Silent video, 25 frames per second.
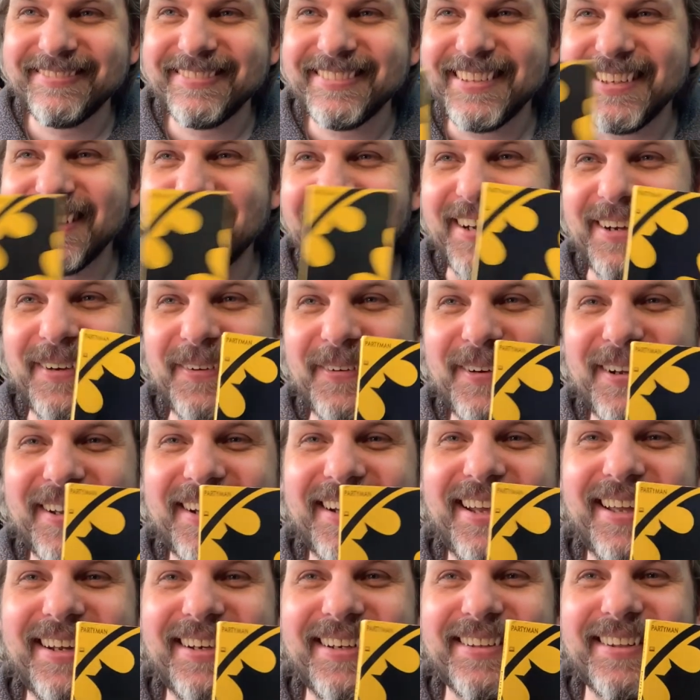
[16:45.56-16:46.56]
All right, we're gonna
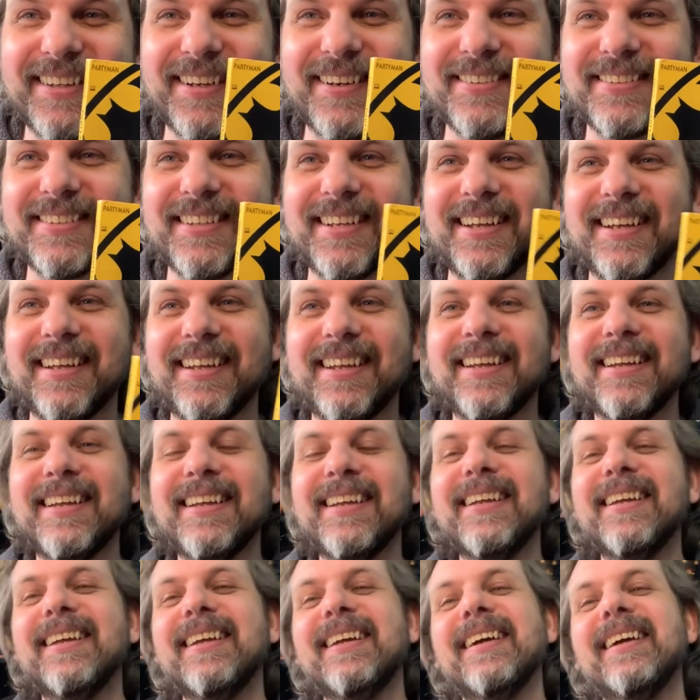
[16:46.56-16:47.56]
end it there today.
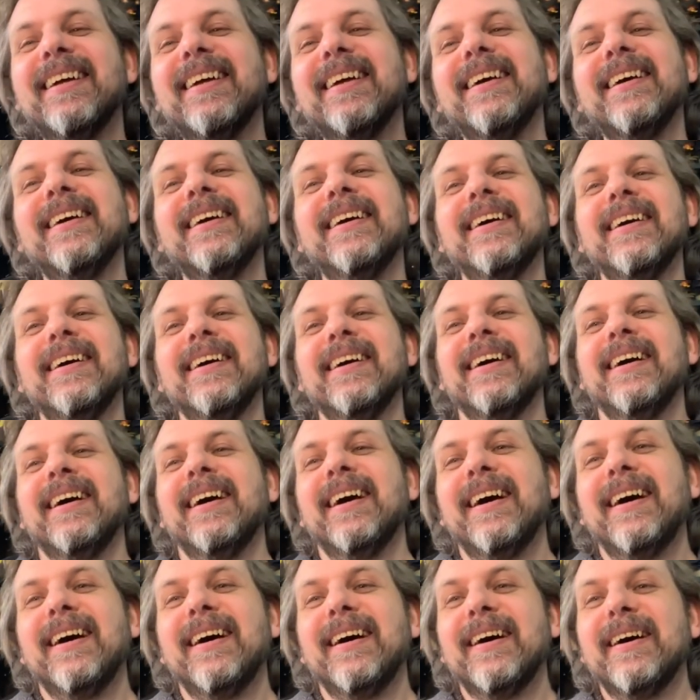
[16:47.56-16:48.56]

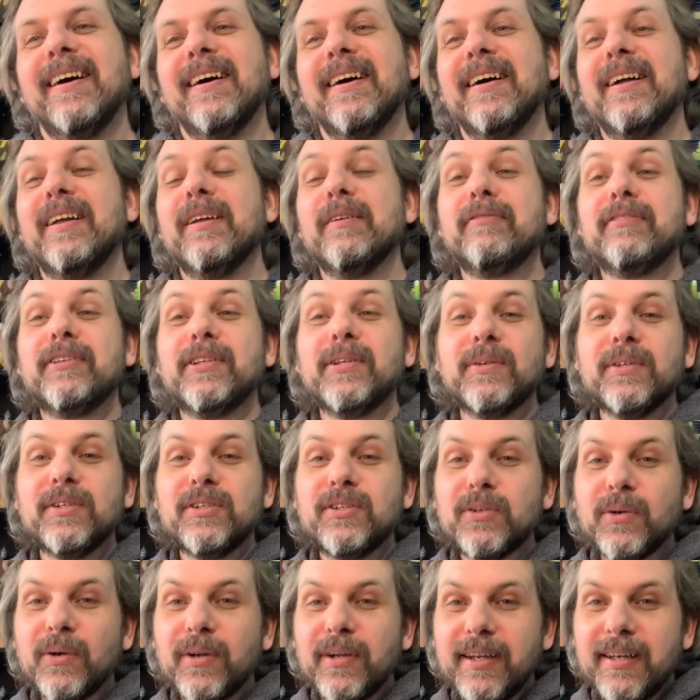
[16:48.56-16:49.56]
If you
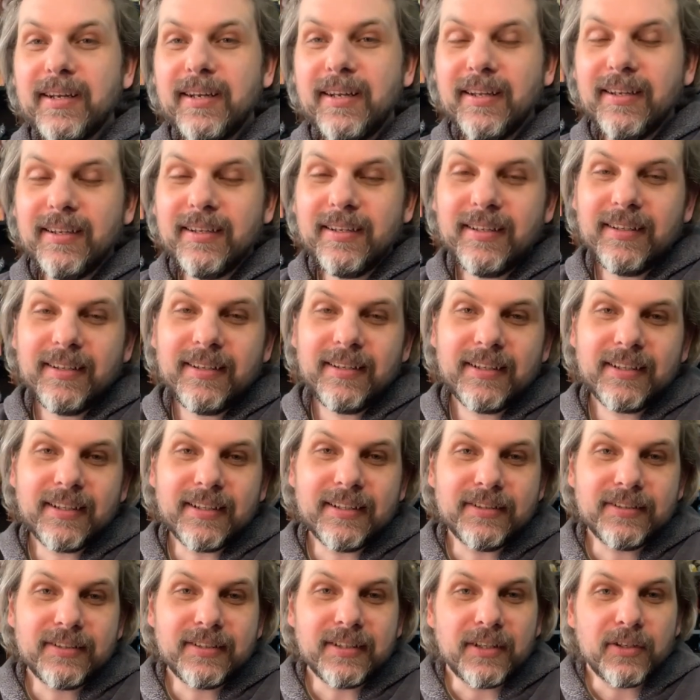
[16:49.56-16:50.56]
enjoyed,
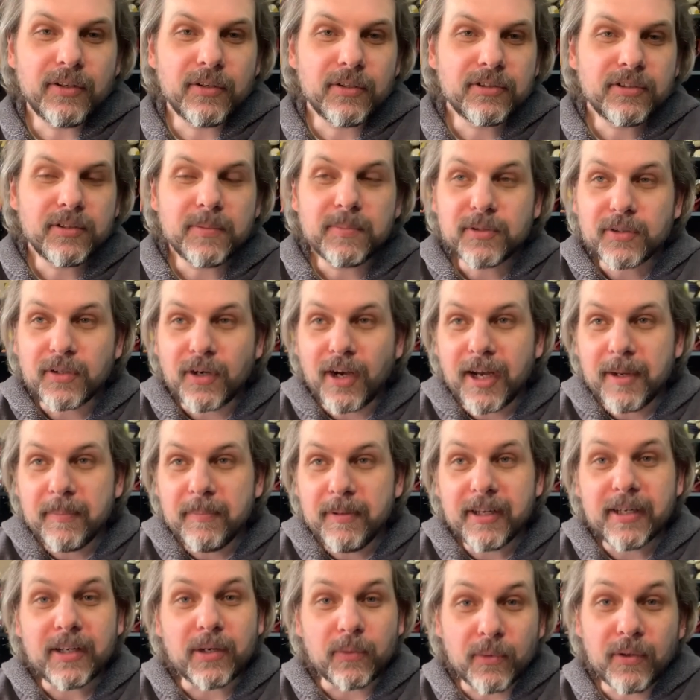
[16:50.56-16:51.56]
consider
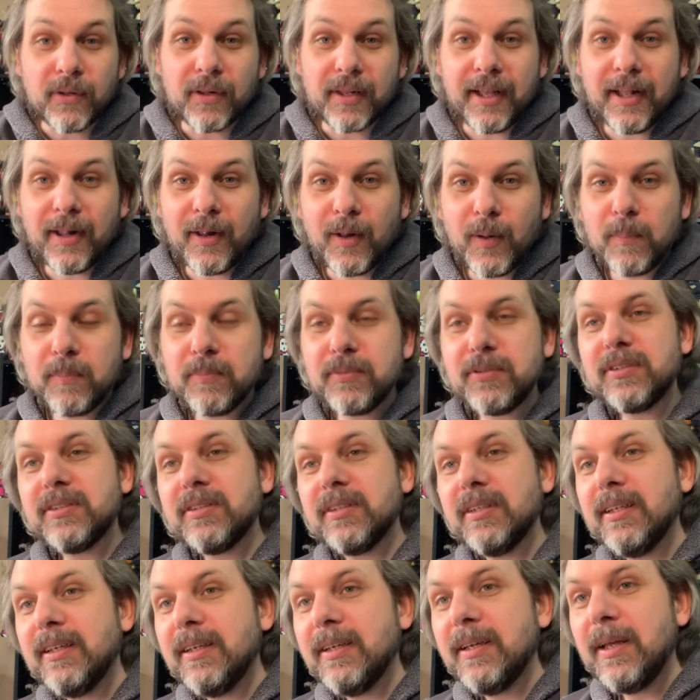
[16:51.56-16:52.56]
subscribing, it really helps.
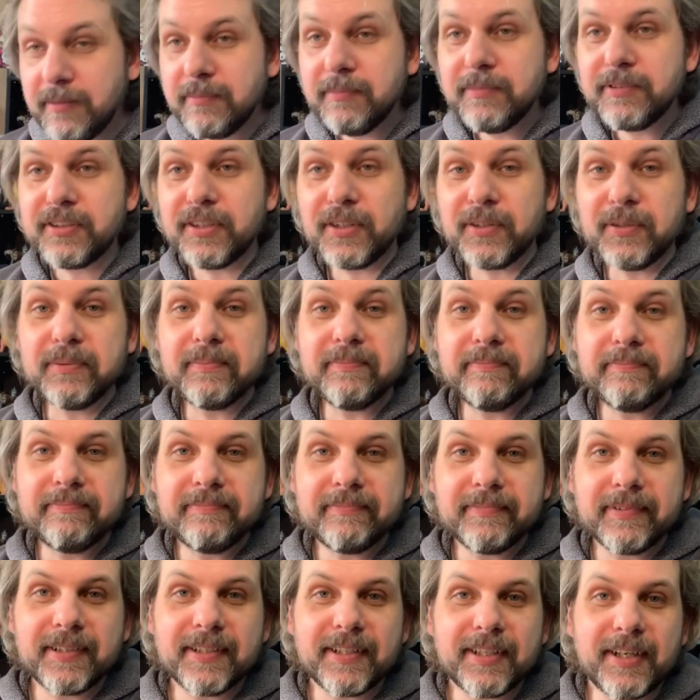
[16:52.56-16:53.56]
So
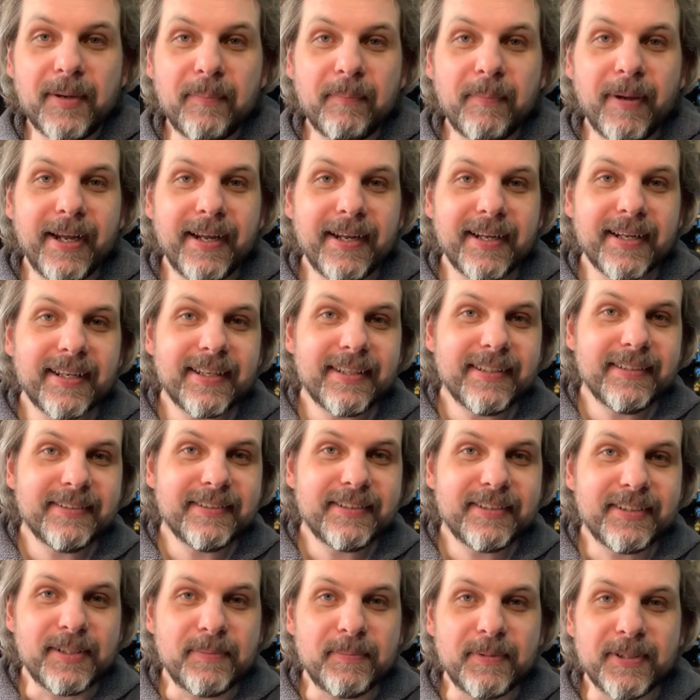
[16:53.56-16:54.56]
come back,
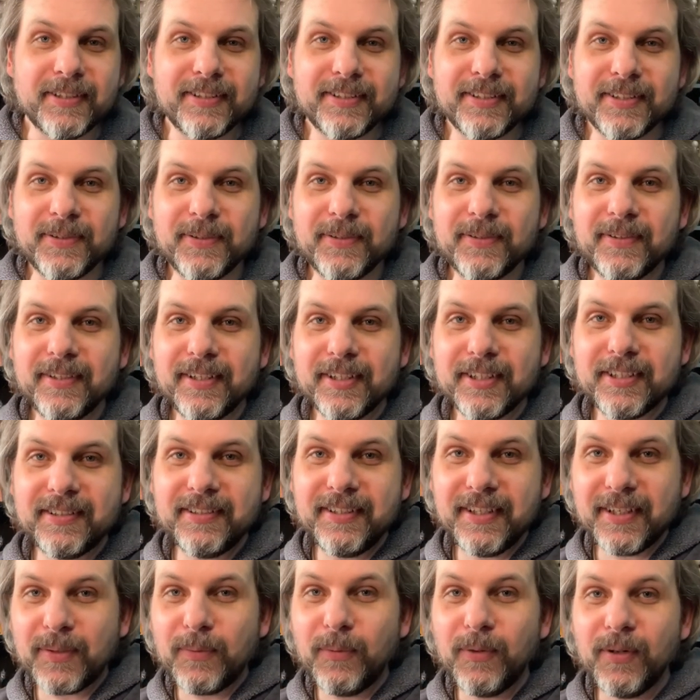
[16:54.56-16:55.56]
see me soon. This
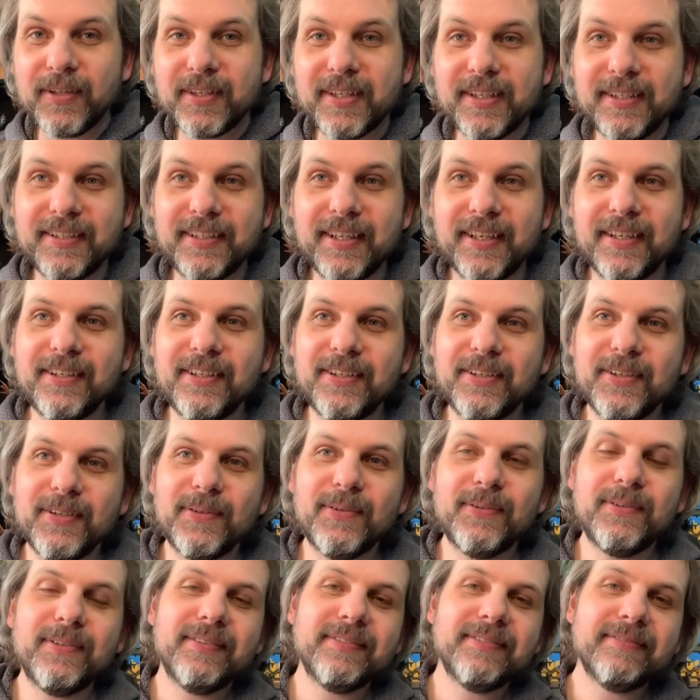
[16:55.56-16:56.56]
dig will
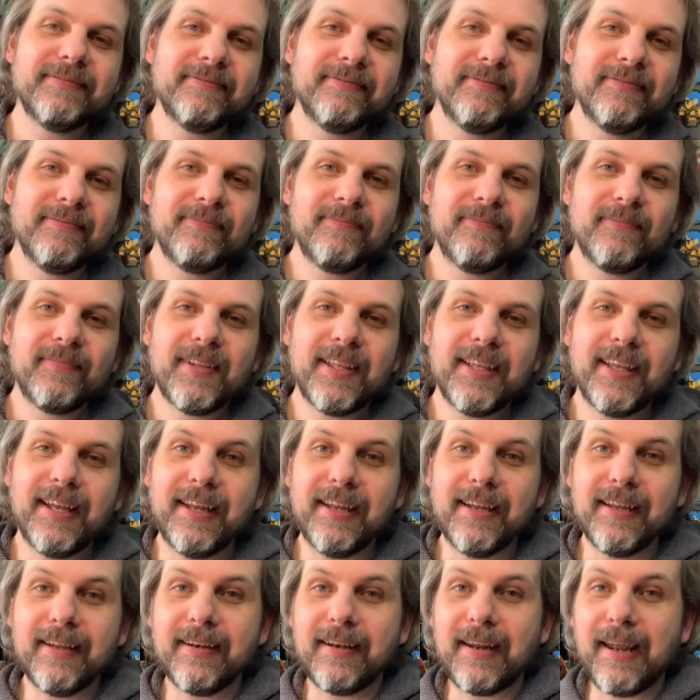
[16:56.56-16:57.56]
continue,
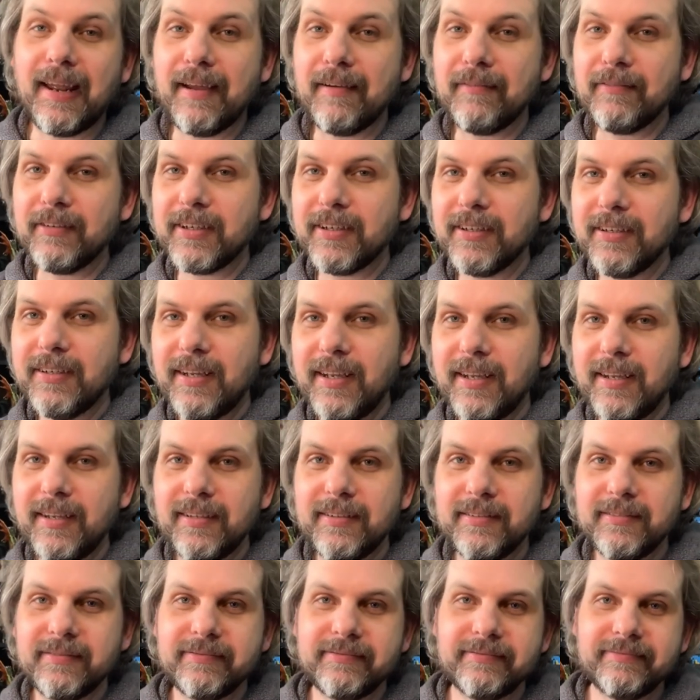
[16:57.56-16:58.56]
and have a good day.
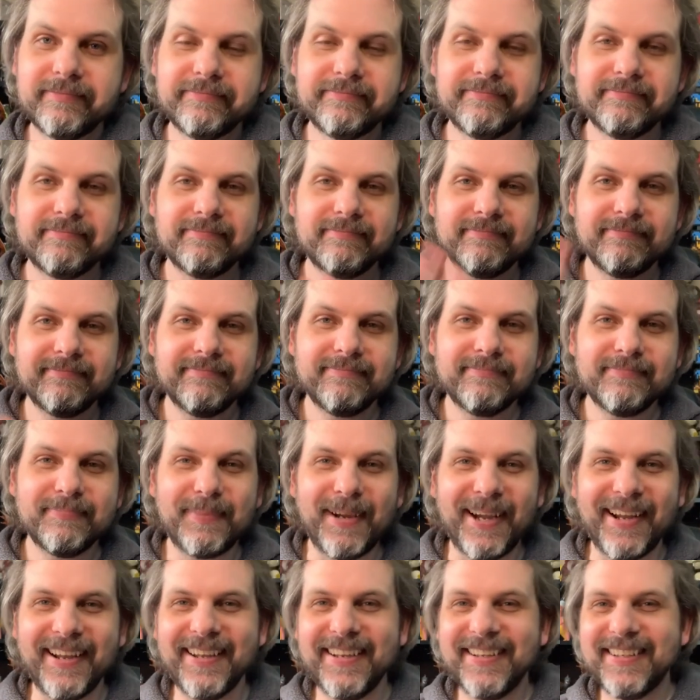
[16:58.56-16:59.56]

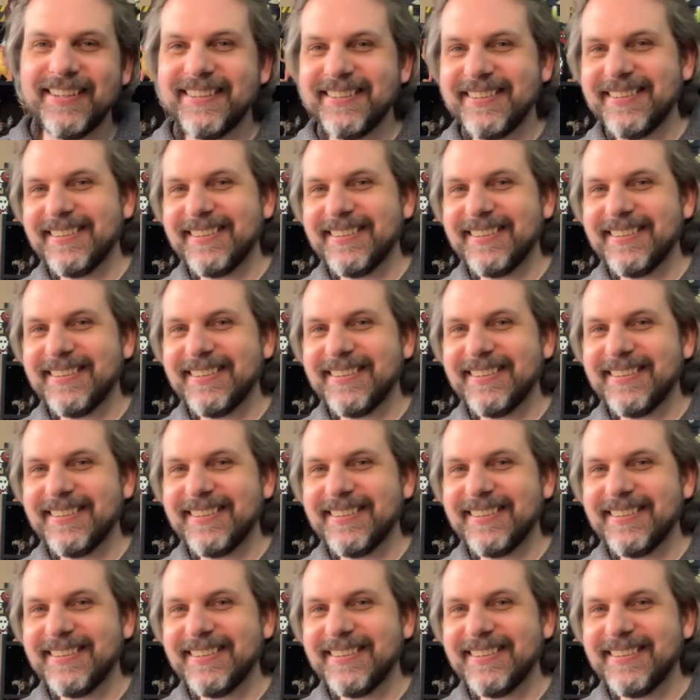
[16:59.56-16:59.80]
Bye.